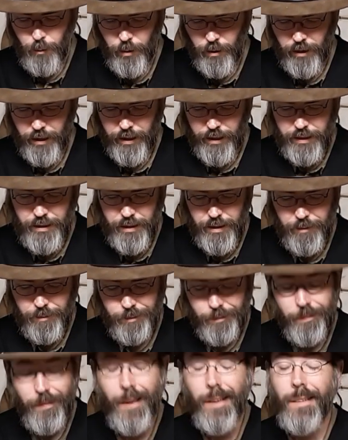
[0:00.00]
four legs.
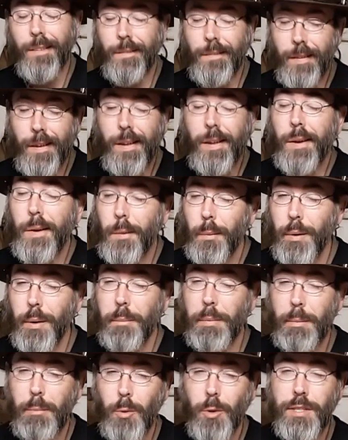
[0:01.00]
What
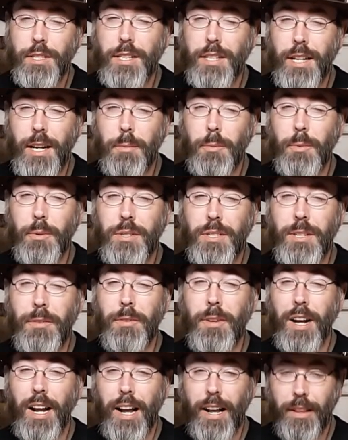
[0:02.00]
would be more stable is
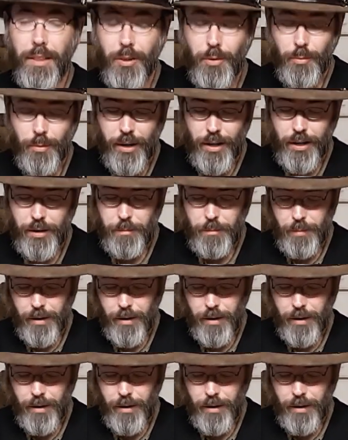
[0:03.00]
if it had three,